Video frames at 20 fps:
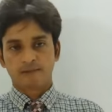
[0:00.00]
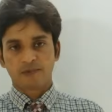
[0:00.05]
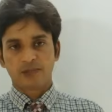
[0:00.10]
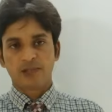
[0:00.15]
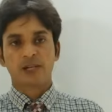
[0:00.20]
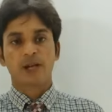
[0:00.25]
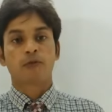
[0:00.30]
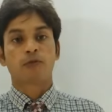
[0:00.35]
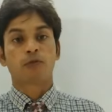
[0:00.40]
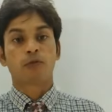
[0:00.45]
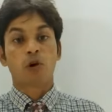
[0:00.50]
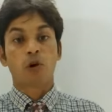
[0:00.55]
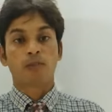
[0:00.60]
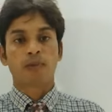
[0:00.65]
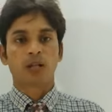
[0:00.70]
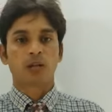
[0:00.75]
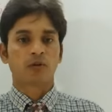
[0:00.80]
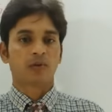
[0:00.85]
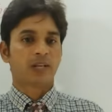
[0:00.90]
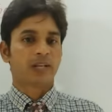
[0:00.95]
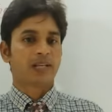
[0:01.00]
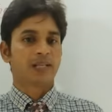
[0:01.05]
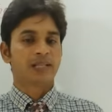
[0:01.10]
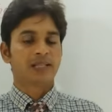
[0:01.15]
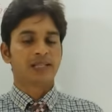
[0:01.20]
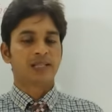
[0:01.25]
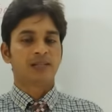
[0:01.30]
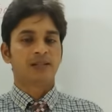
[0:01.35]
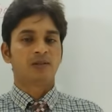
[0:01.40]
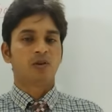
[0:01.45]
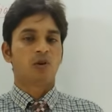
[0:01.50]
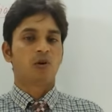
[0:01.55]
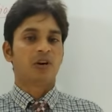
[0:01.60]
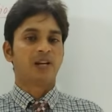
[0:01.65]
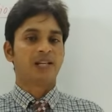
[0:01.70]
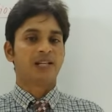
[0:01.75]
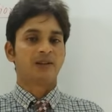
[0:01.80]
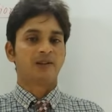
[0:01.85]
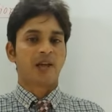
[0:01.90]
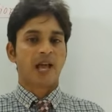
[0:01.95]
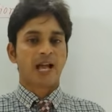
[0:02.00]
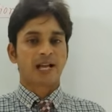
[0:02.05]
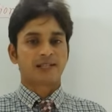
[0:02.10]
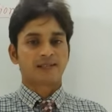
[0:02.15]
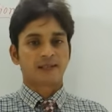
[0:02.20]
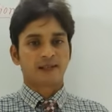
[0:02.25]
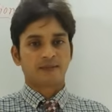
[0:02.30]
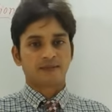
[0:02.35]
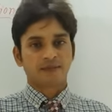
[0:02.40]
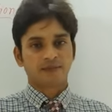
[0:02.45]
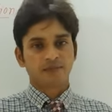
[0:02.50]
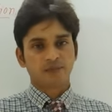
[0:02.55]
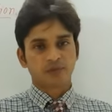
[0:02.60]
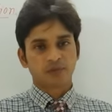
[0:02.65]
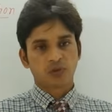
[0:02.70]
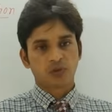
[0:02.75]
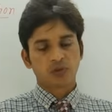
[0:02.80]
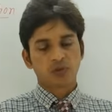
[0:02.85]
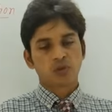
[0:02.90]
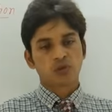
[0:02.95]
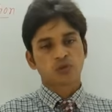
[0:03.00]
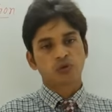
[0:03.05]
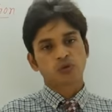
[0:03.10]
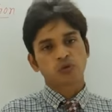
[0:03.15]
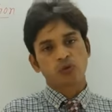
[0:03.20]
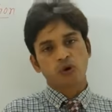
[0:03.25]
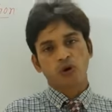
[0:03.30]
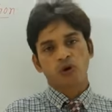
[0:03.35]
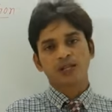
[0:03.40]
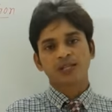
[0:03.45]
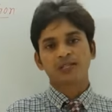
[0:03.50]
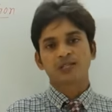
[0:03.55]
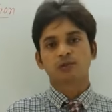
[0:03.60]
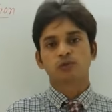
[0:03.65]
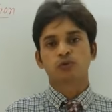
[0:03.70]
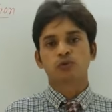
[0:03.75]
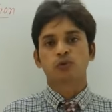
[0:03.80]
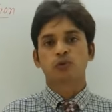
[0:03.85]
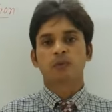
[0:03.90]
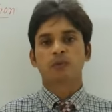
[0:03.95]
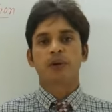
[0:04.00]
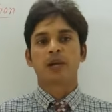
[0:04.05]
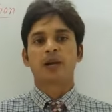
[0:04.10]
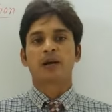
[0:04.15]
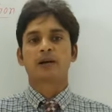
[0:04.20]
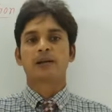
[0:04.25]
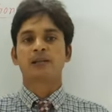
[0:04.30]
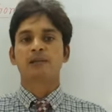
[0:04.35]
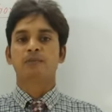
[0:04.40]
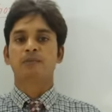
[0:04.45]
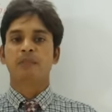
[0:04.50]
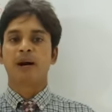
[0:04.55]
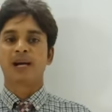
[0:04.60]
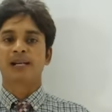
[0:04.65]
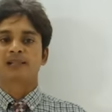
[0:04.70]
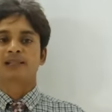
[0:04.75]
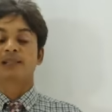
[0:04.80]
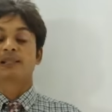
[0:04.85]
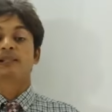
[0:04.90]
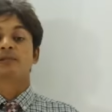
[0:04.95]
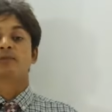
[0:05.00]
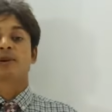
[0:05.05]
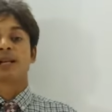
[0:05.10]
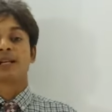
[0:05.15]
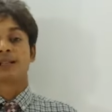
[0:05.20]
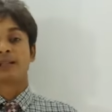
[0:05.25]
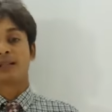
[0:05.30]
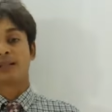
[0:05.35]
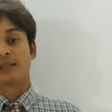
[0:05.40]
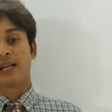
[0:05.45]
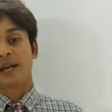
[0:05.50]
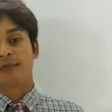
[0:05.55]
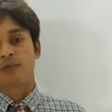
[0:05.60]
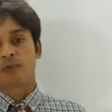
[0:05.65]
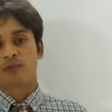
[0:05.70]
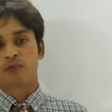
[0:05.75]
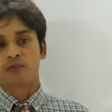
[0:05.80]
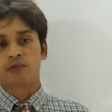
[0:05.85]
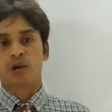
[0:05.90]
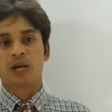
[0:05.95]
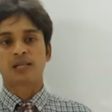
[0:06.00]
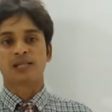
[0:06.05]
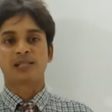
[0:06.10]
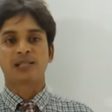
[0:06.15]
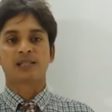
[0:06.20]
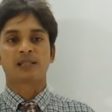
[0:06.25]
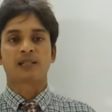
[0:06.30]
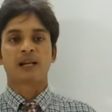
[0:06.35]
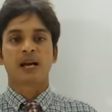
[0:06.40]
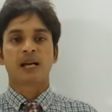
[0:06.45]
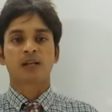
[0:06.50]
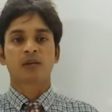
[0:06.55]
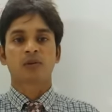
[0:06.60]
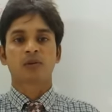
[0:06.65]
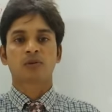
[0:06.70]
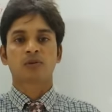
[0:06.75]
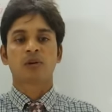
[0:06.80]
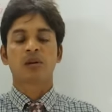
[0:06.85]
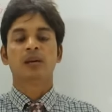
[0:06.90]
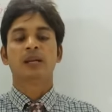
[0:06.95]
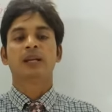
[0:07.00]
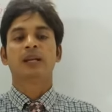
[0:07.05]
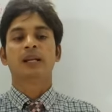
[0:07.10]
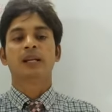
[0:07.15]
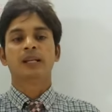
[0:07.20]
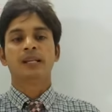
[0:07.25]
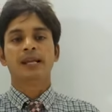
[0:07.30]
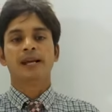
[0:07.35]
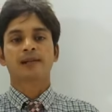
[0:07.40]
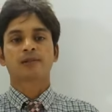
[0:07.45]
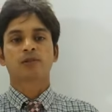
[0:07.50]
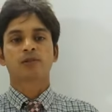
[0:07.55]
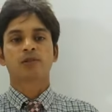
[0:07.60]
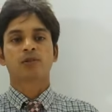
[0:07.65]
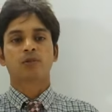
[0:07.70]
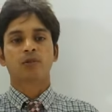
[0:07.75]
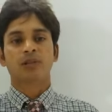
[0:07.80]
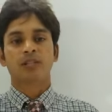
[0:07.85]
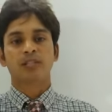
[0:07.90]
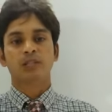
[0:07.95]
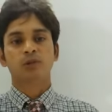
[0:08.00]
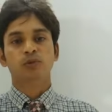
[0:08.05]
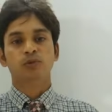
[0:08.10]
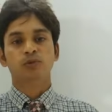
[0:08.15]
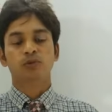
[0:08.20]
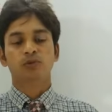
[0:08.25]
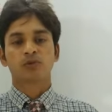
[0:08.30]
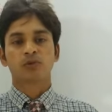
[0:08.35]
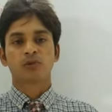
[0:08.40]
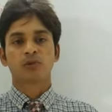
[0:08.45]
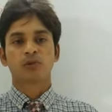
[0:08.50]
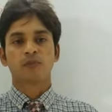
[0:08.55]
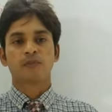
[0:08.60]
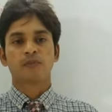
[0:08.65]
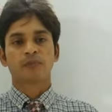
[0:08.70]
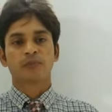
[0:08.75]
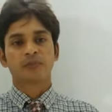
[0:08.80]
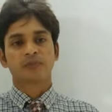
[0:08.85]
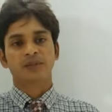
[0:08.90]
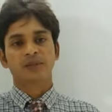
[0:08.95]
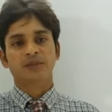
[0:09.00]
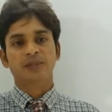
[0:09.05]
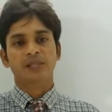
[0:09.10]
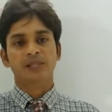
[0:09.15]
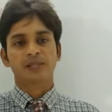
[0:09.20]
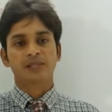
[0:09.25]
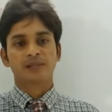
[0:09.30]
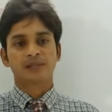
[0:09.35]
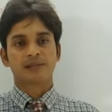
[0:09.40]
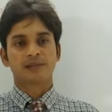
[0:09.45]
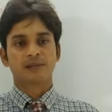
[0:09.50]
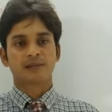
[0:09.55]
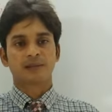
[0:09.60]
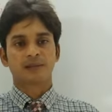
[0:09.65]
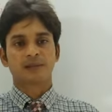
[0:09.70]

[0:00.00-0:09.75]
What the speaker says: in a formal way or in an exam. So always you should bear in mind that you at the time of writing dialogue, later you can use this.